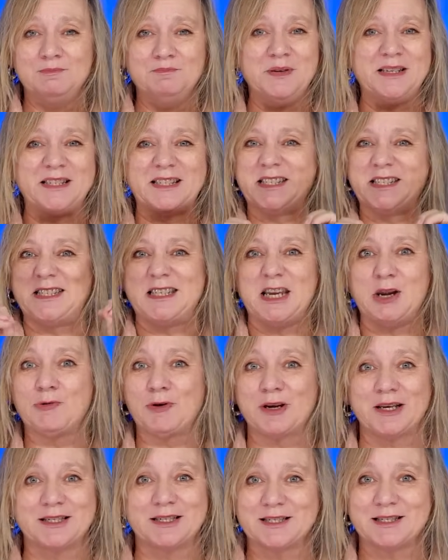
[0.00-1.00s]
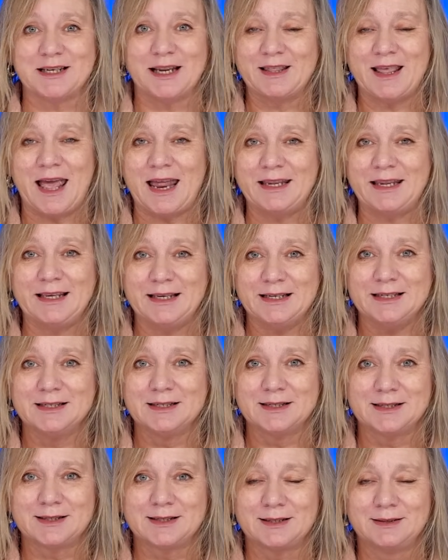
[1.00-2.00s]
mysteriously that
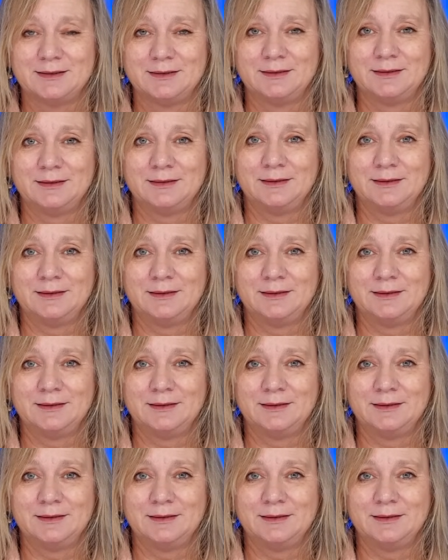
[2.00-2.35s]
is.